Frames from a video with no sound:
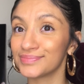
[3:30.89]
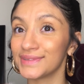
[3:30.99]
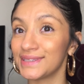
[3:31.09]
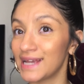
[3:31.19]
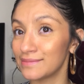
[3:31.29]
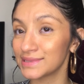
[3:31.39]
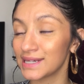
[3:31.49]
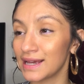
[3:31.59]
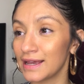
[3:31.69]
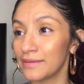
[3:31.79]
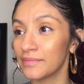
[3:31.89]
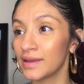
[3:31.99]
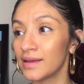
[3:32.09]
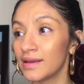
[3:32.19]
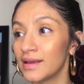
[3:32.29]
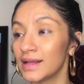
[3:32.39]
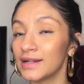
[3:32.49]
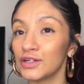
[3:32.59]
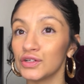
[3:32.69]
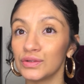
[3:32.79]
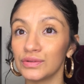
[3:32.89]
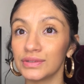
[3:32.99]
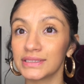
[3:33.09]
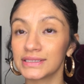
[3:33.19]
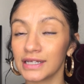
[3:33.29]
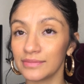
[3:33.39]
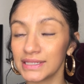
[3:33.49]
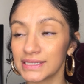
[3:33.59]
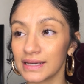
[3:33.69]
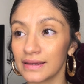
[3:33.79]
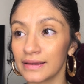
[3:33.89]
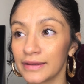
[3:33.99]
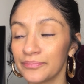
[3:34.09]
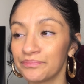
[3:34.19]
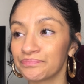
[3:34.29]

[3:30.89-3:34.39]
nap time, tummy time.